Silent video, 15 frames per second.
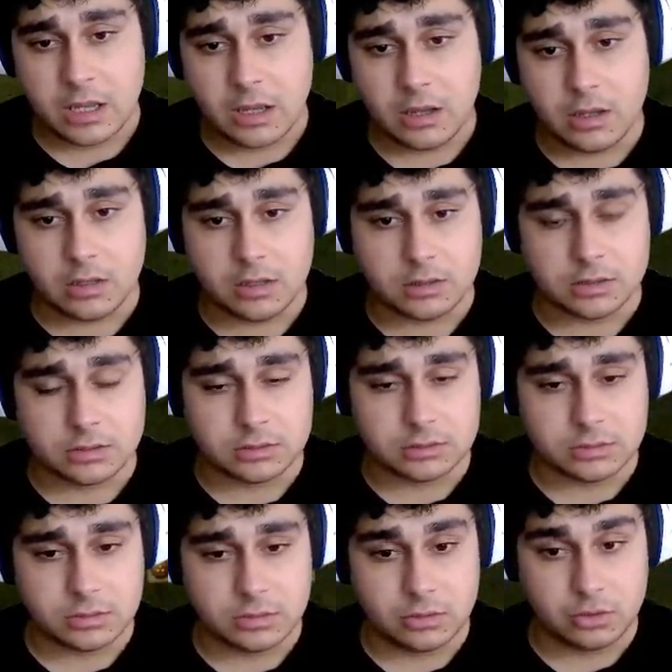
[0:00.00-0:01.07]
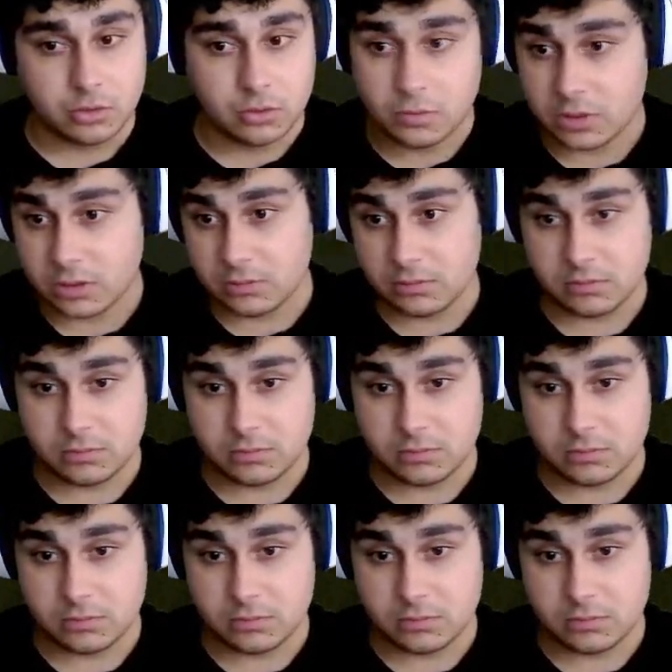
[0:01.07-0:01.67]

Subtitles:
and you will